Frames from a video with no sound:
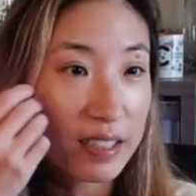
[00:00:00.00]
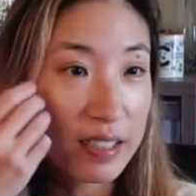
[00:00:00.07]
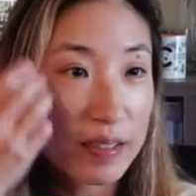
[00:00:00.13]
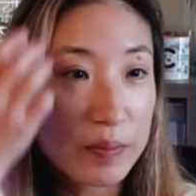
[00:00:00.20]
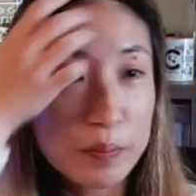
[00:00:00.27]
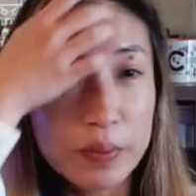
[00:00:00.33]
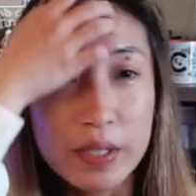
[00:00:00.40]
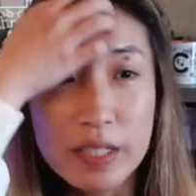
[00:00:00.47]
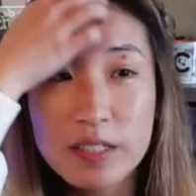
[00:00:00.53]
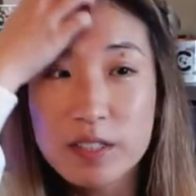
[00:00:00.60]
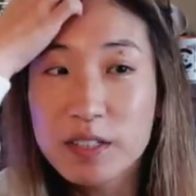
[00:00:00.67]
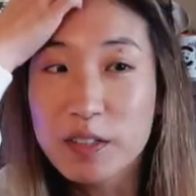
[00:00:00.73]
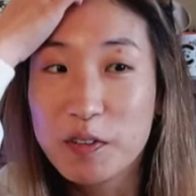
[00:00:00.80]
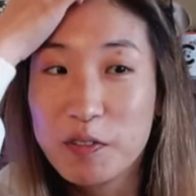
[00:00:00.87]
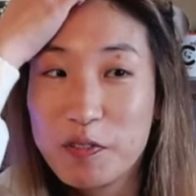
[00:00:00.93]

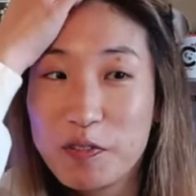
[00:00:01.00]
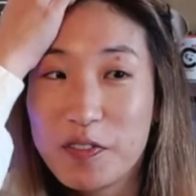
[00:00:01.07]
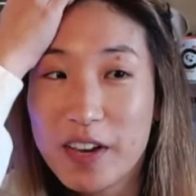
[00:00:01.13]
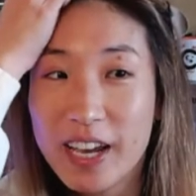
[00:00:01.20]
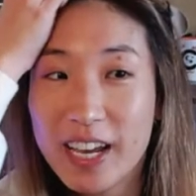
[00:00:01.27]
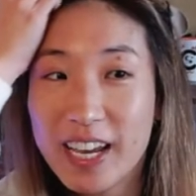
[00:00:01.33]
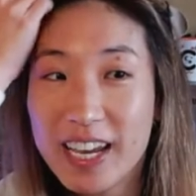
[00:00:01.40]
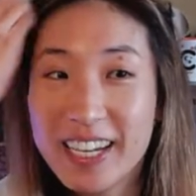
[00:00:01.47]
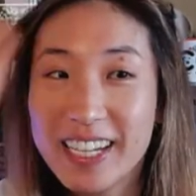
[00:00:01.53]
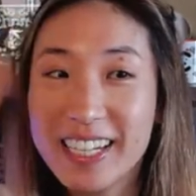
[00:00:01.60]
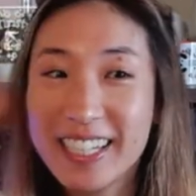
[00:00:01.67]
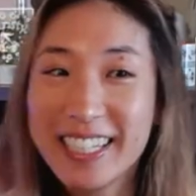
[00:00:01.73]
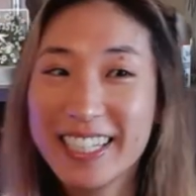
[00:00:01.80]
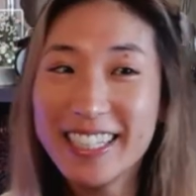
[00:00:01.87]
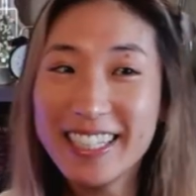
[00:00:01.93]
busted
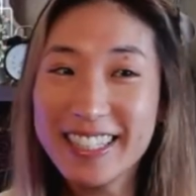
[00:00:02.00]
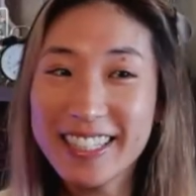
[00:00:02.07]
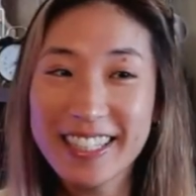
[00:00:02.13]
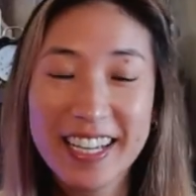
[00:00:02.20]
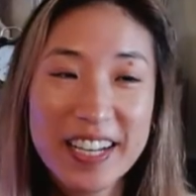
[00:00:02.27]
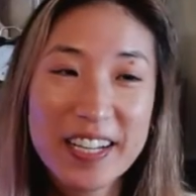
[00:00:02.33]
face.